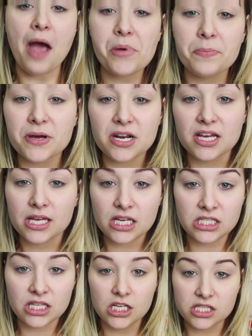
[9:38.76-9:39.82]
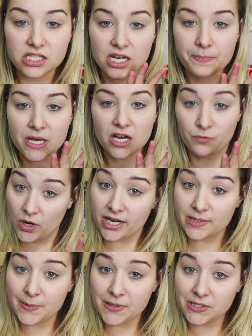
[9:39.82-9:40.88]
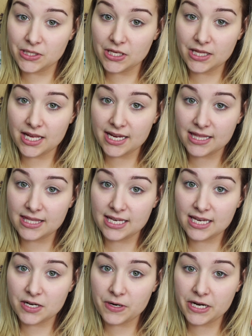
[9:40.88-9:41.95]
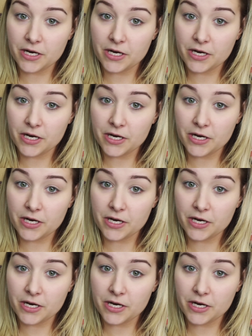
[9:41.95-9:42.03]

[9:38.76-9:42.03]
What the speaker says: going to put a little snippet of what it's supposed to look like at the end right